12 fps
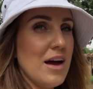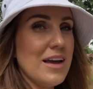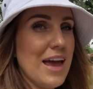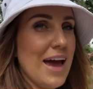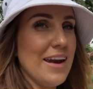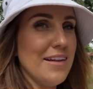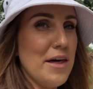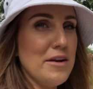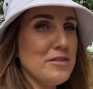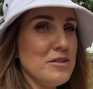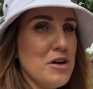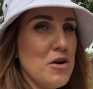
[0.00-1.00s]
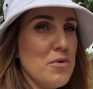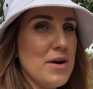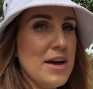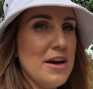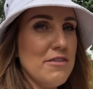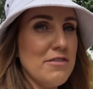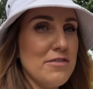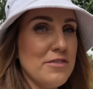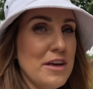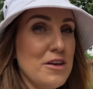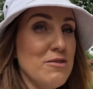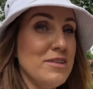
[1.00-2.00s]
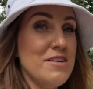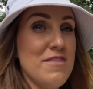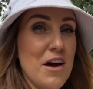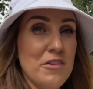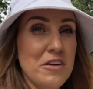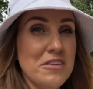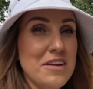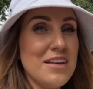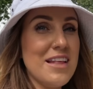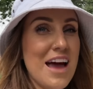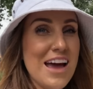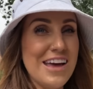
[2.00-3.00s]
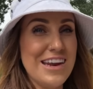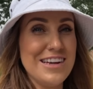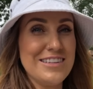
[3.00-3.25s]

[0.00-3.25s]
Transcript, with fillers: Again, let us know if like you see fountains like that and